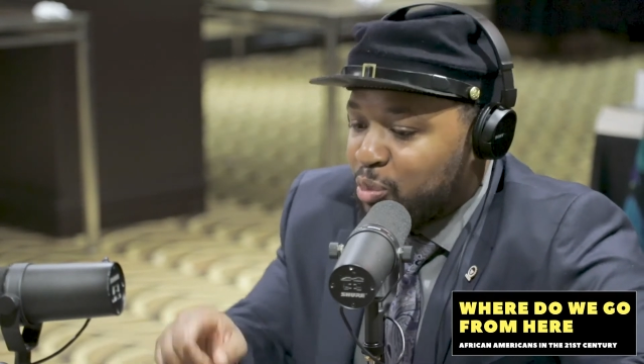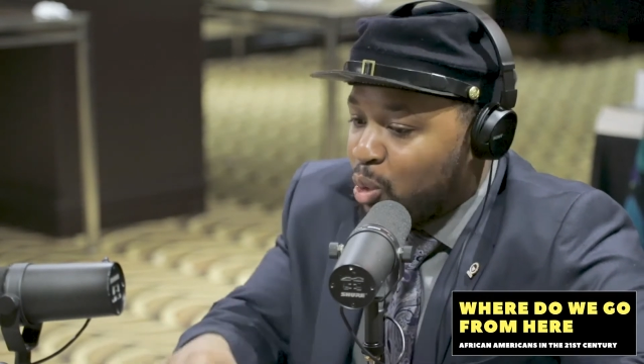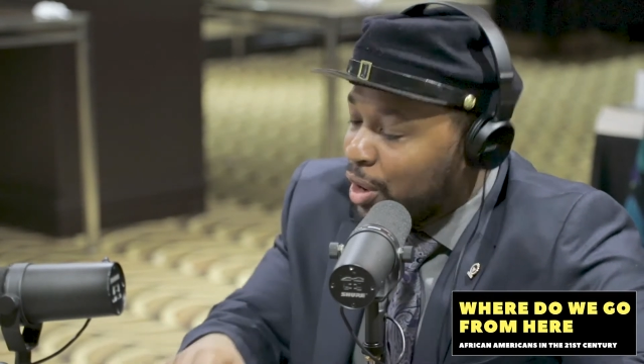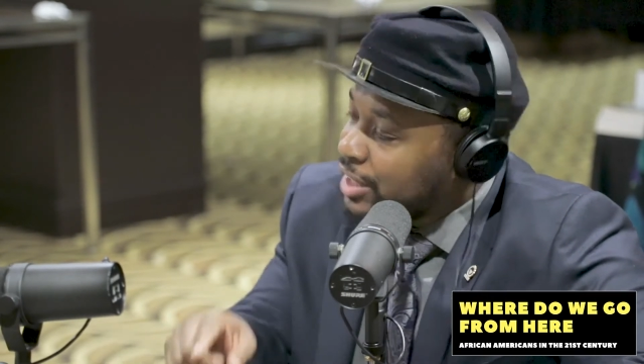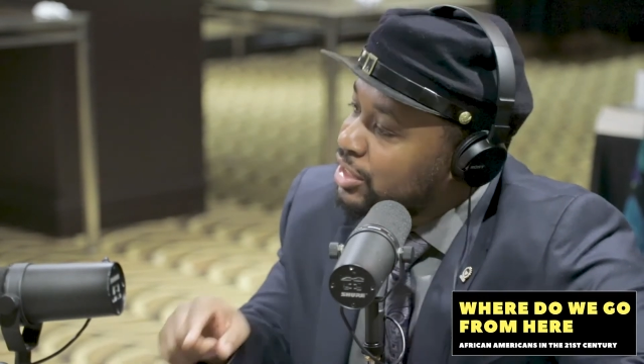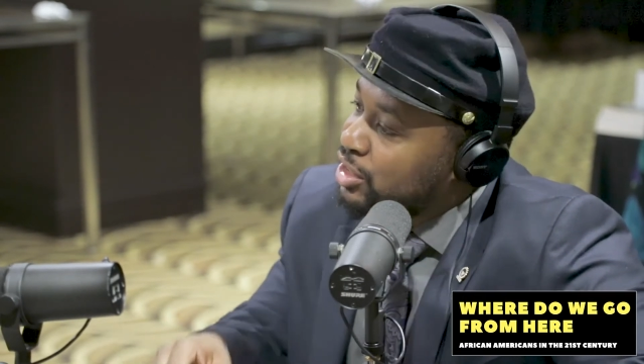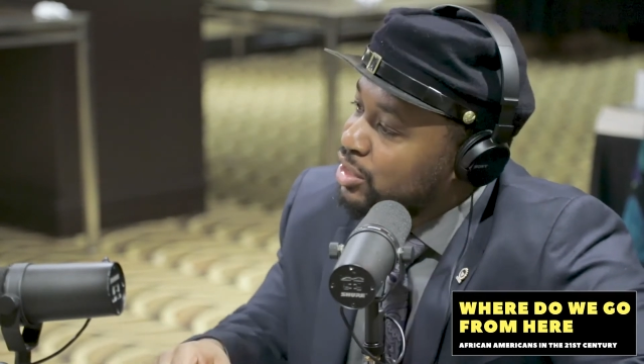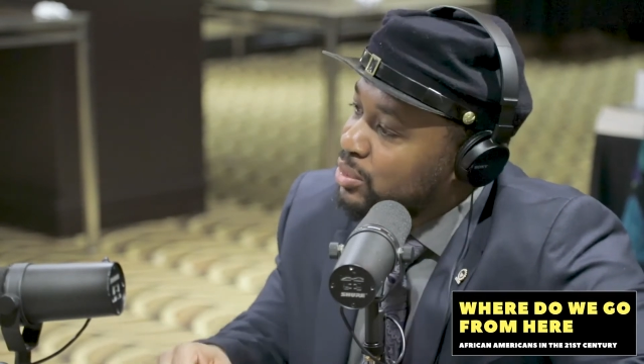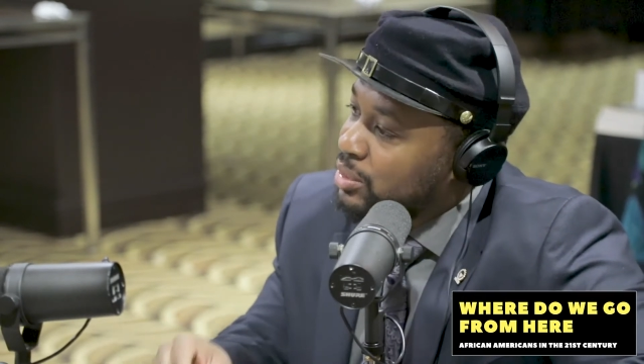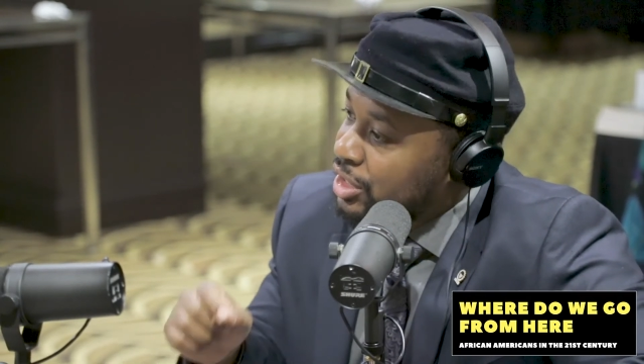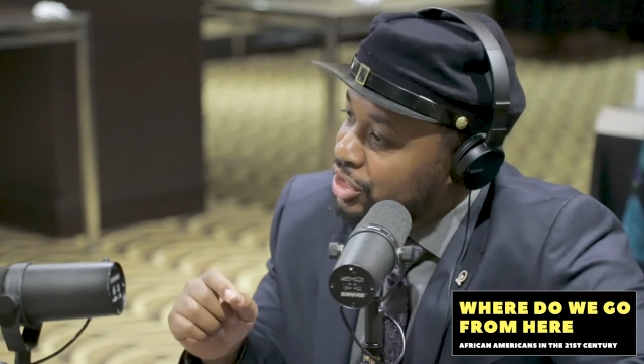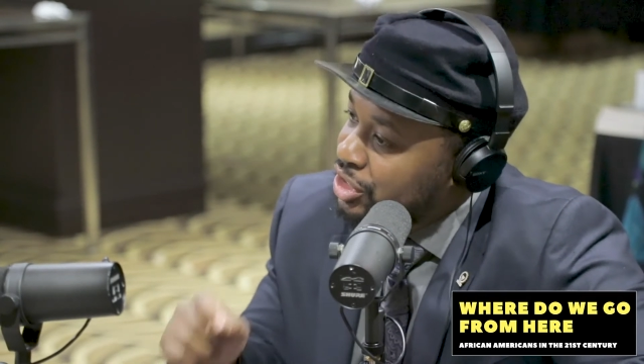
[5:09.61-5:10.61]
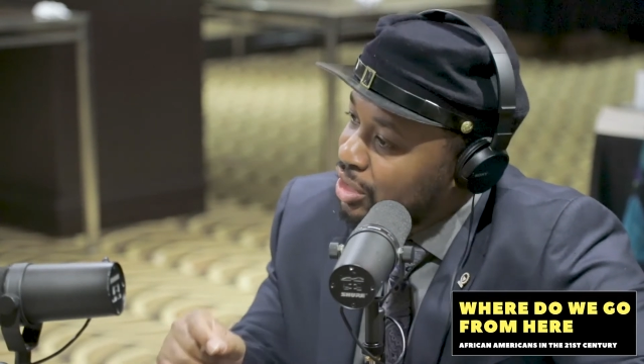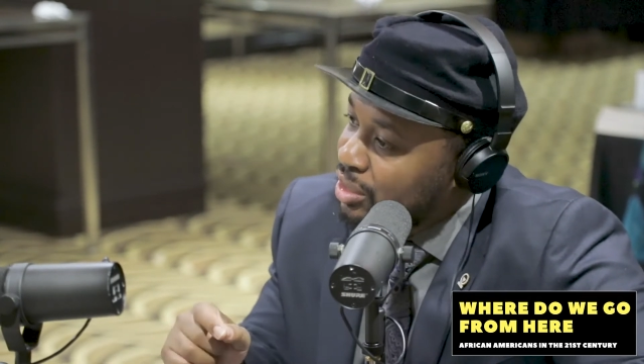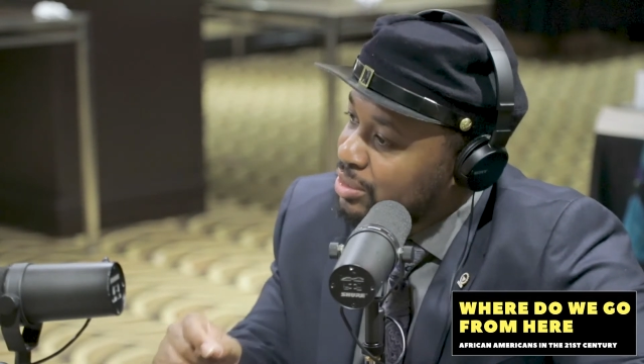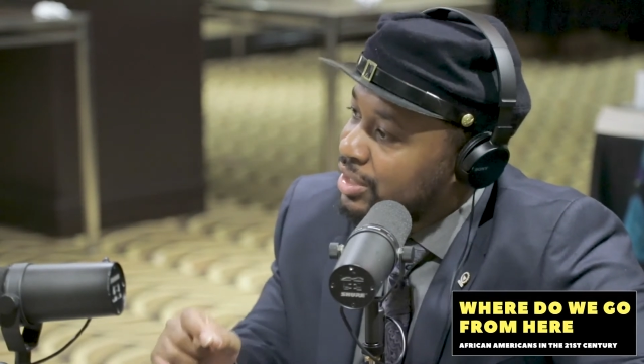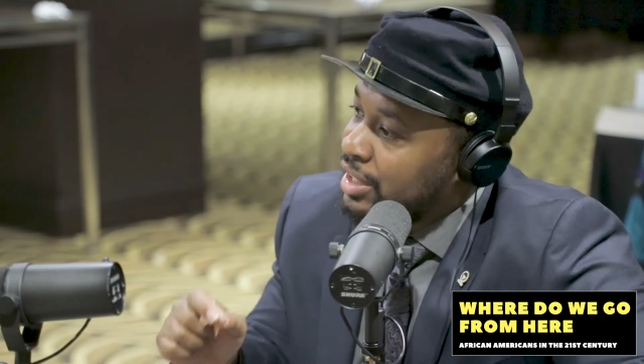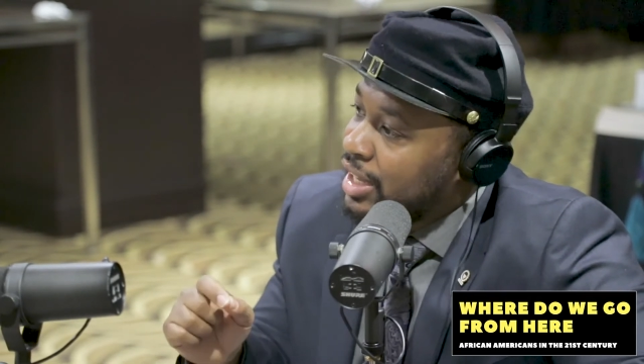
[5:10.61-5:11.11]
point to that
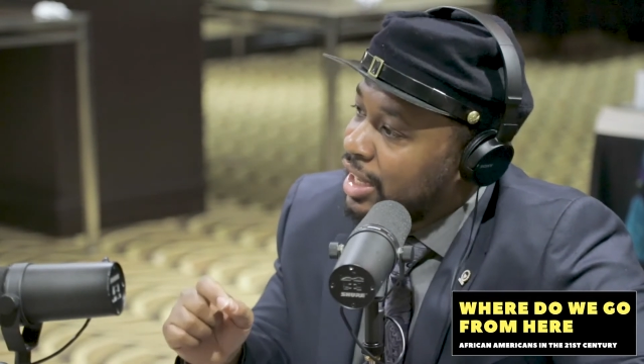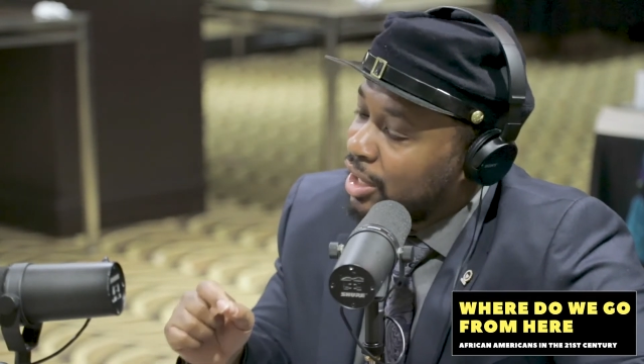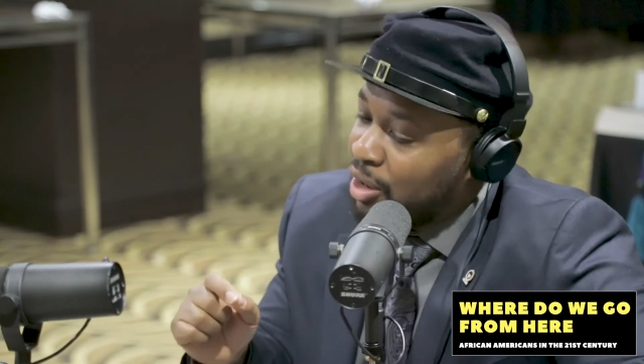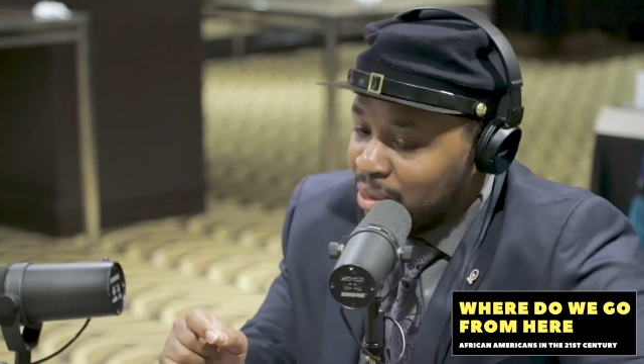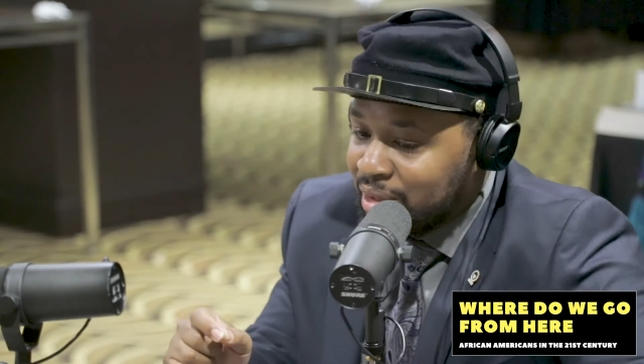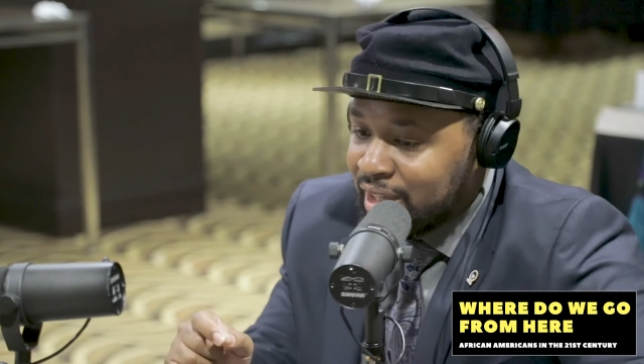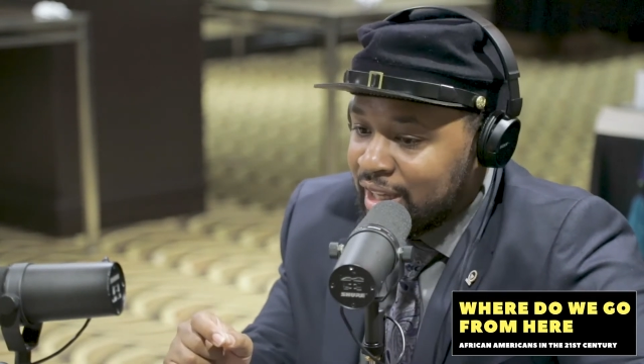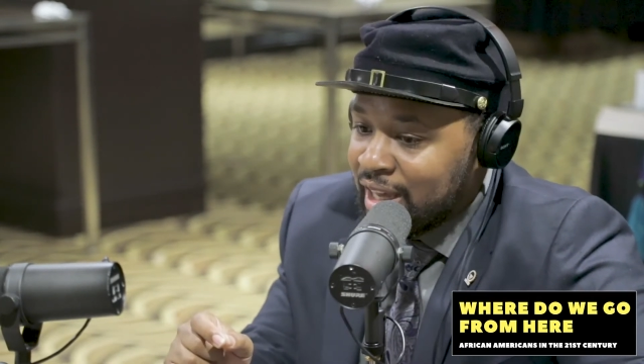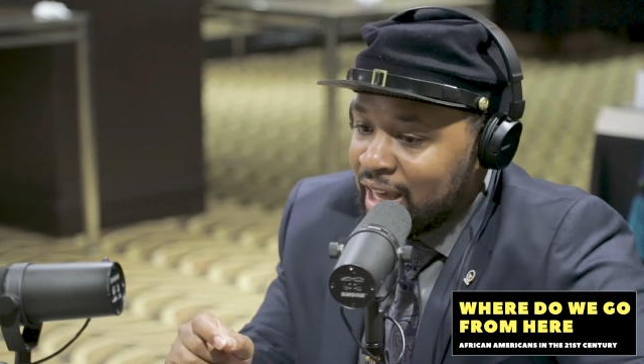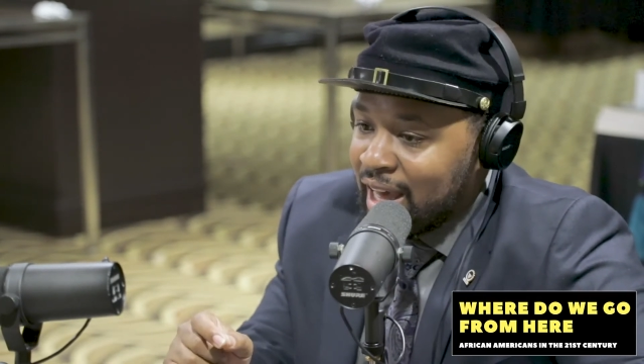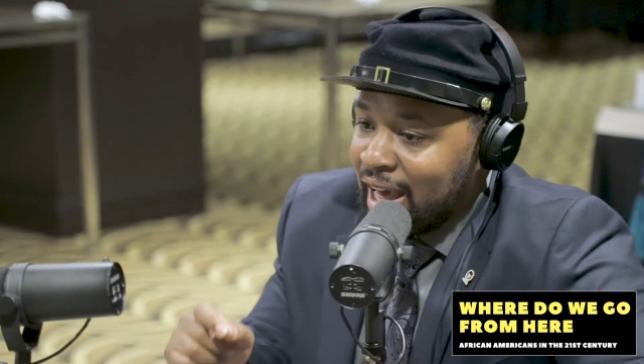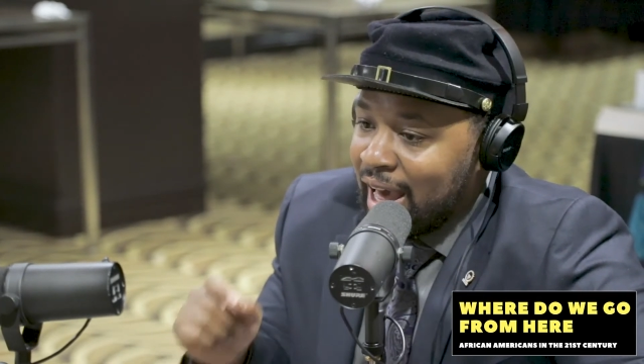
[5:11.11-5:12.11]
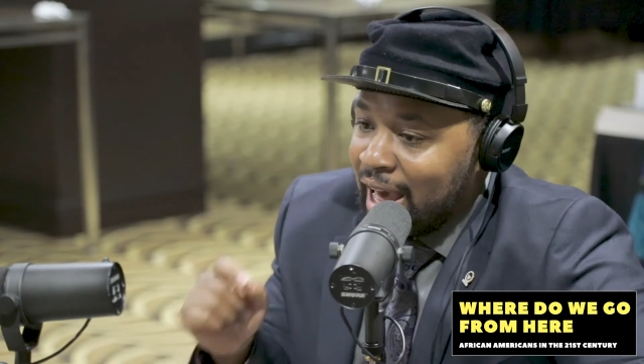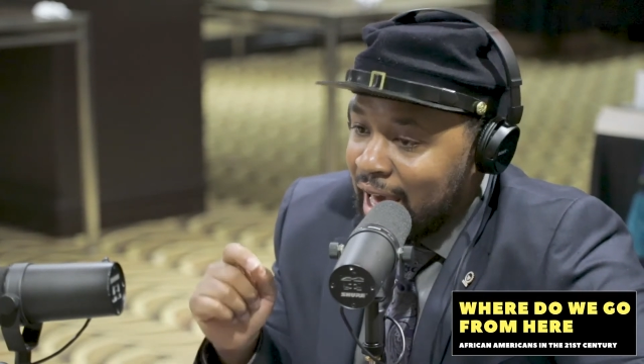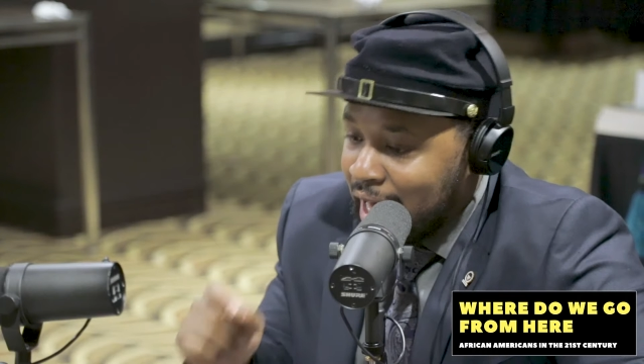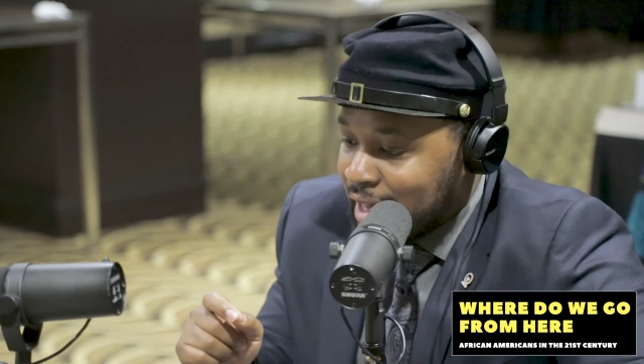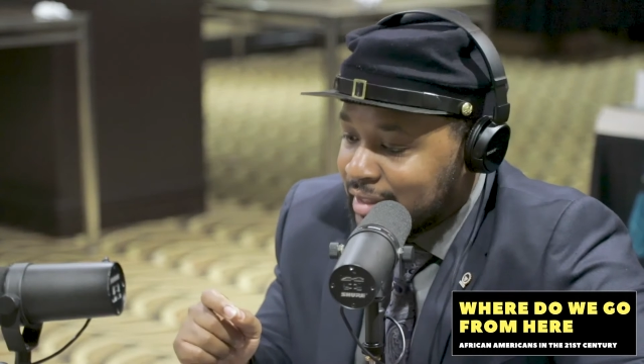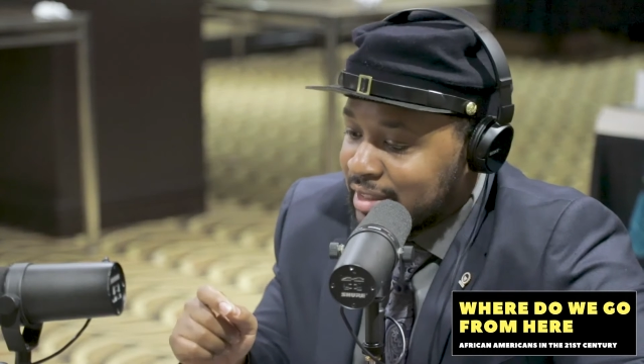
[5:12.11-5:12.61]
shows that not only
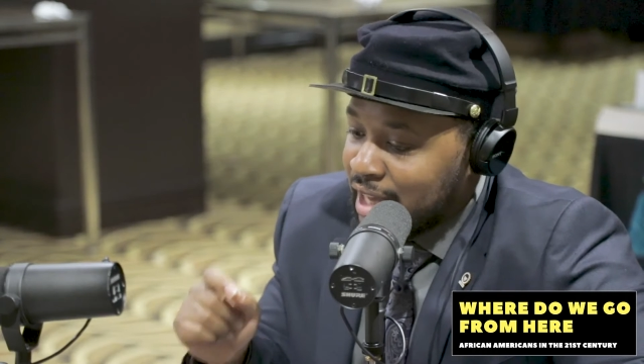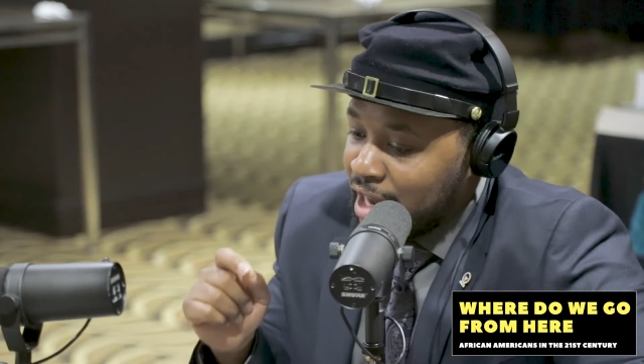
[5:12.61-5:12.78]
has